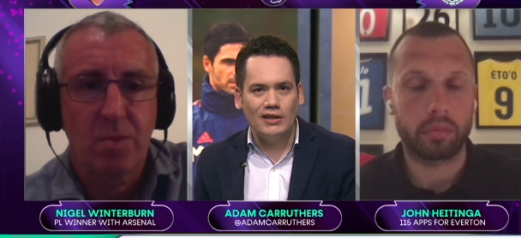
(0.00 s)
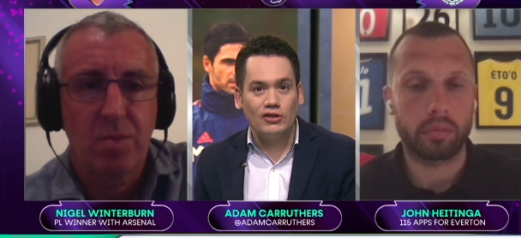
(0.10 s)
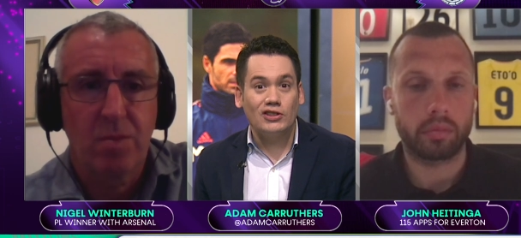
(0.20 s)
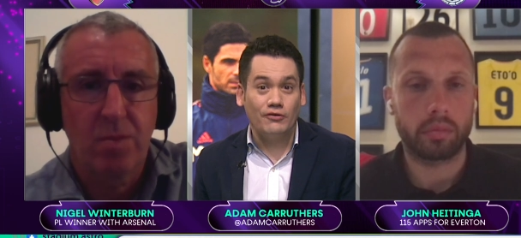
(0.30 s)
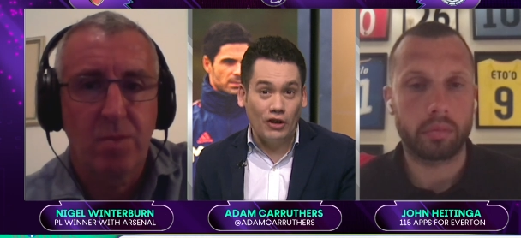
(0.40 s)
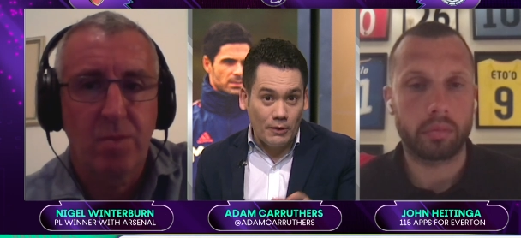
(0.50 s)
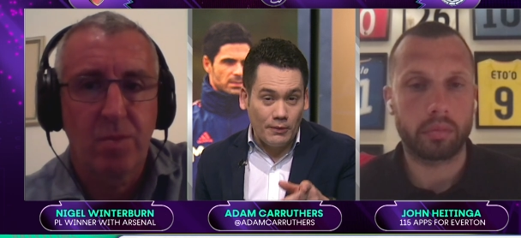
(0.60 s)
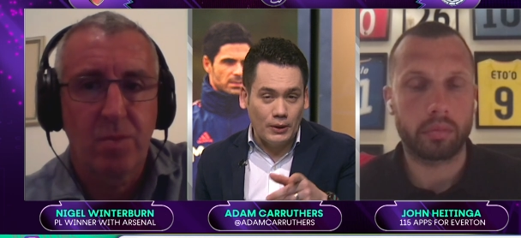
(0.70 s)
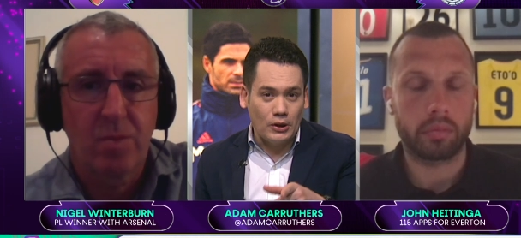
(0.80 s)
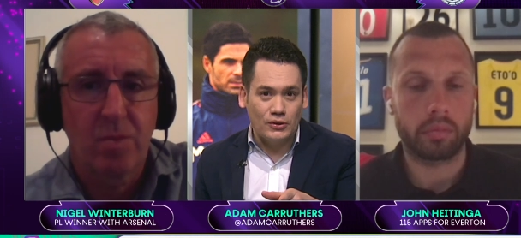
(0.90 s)
Speaker 1: And just to follow up
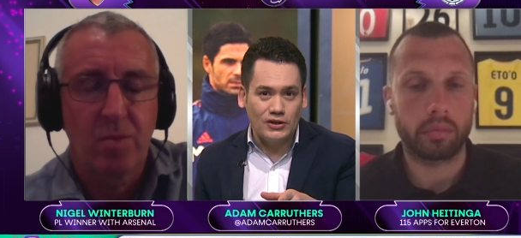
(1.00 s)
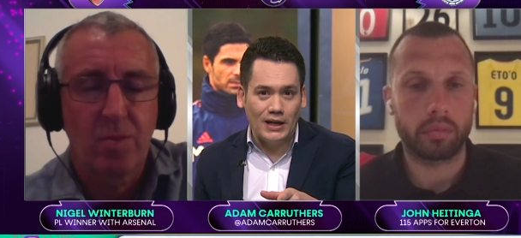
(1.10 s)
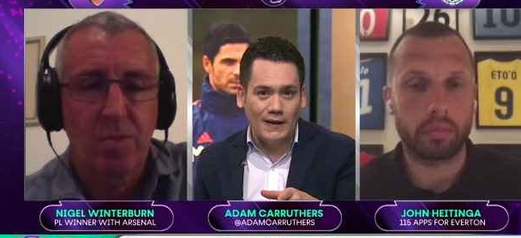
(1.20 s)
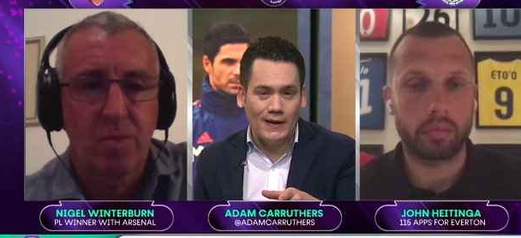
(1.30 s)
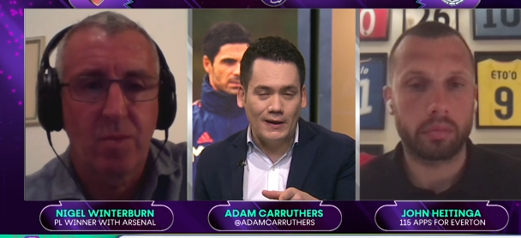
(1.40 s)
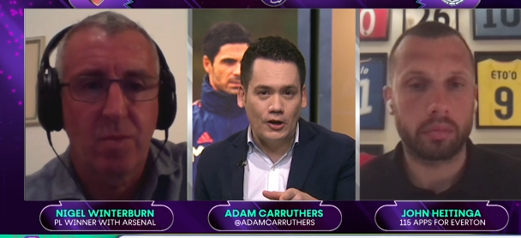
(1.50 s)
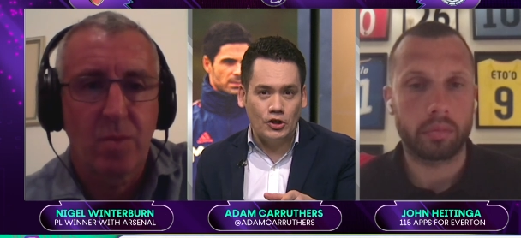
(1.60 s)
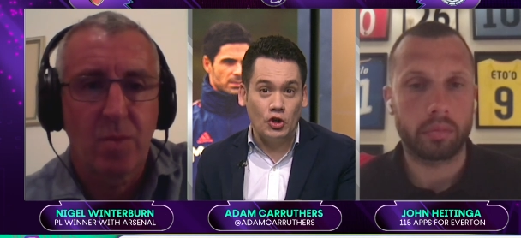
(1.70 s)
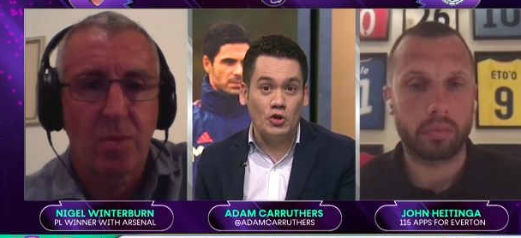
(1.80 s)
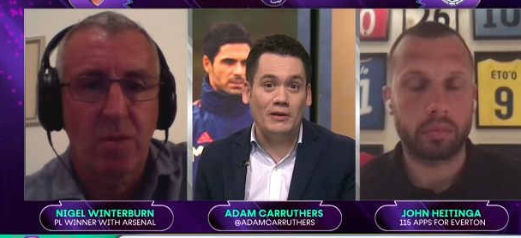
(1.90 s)
on what you were saying there,
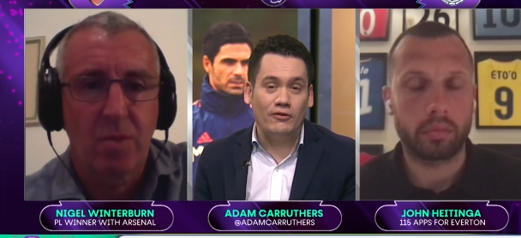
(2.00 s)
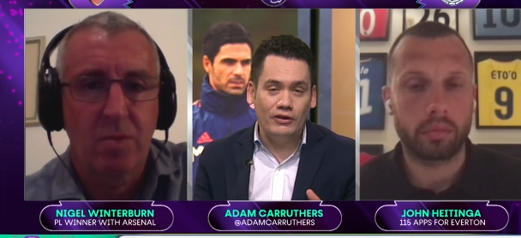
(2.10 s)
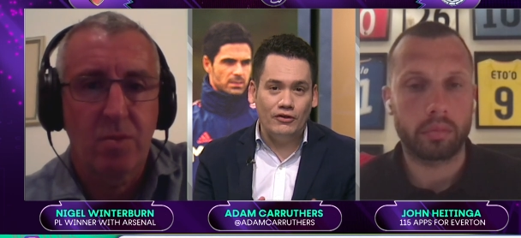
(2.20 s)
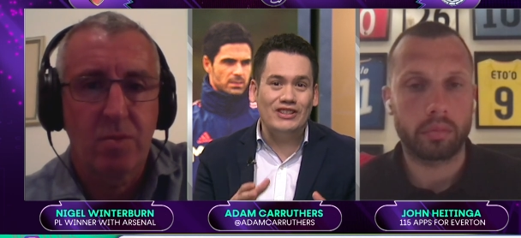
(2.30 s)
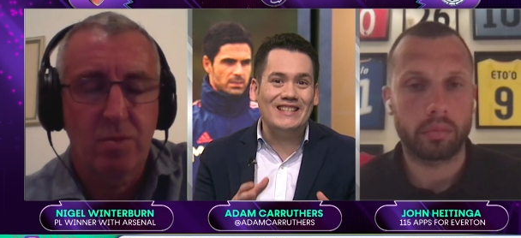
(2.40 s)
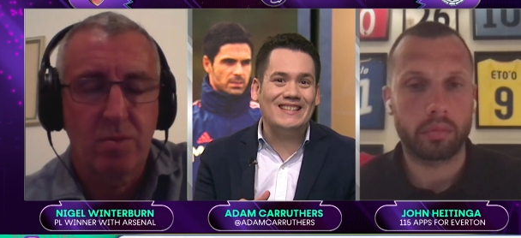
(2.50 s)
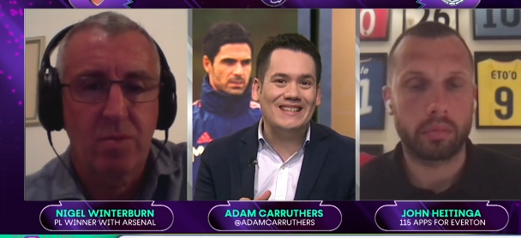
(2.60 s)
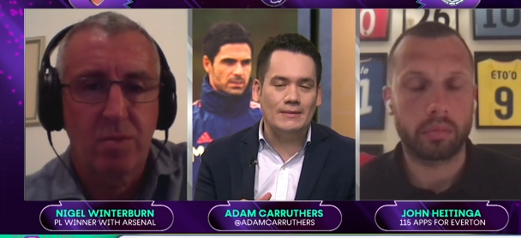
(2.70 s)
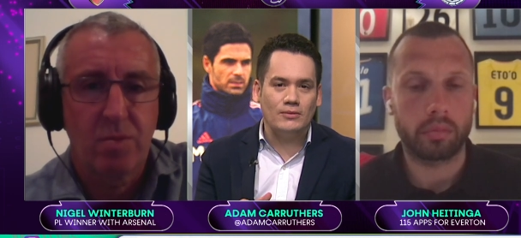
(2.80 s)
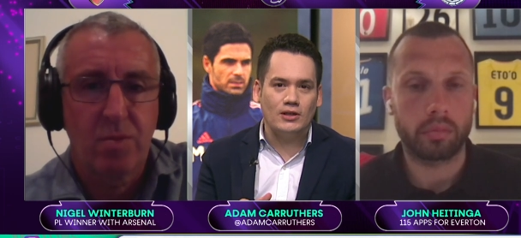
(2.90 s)
Nigel, it would have been 15
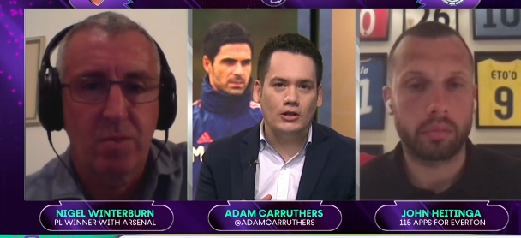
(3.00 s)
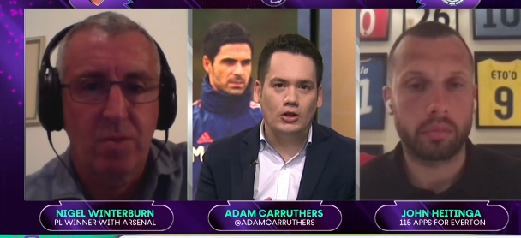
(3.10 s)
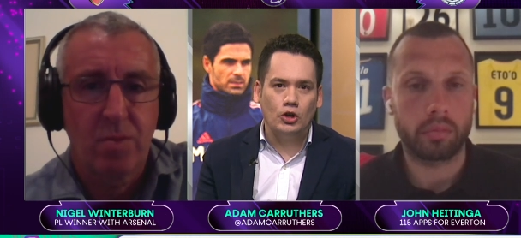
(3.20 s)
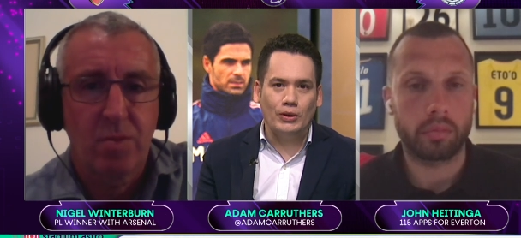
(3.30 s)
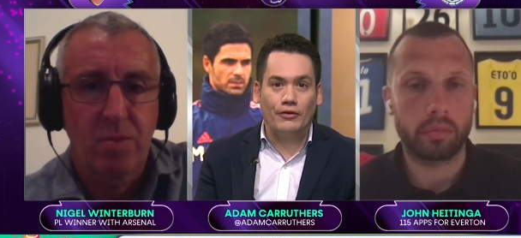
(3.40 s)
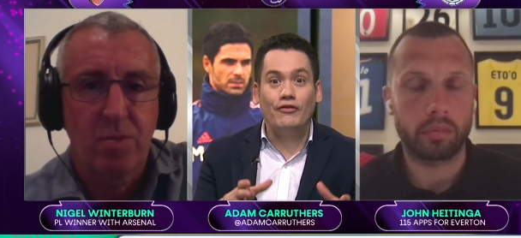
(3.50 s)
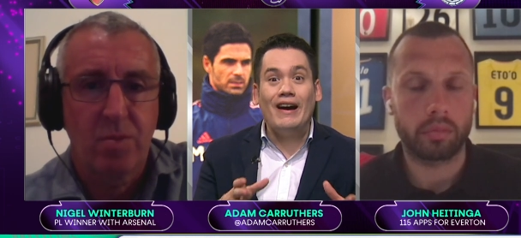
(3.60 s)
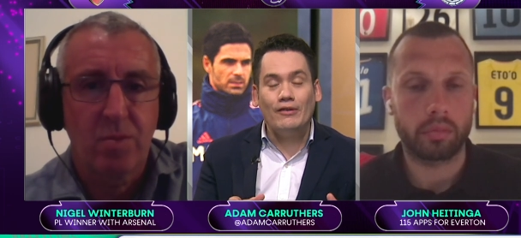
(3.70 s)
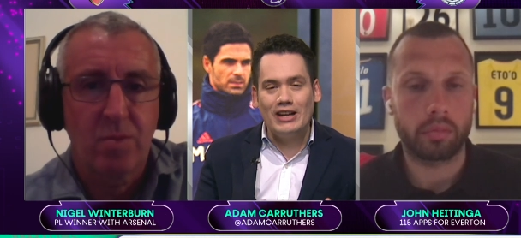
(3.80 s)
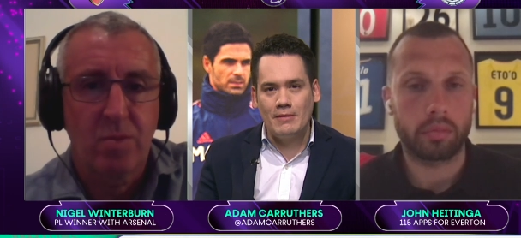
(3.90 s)
teams who were the
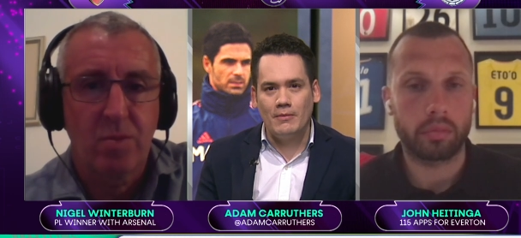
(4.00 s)
founding